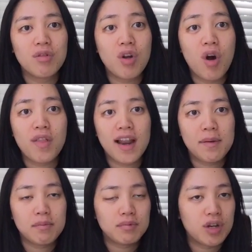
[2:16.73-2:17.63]
know that
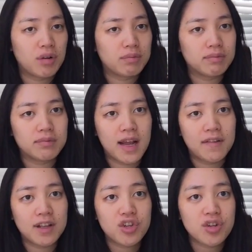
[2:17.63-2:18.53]
I'm, kind of
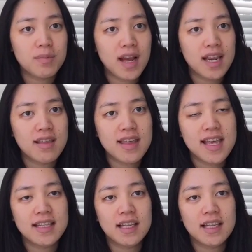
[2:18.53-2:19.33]
like streamlining things.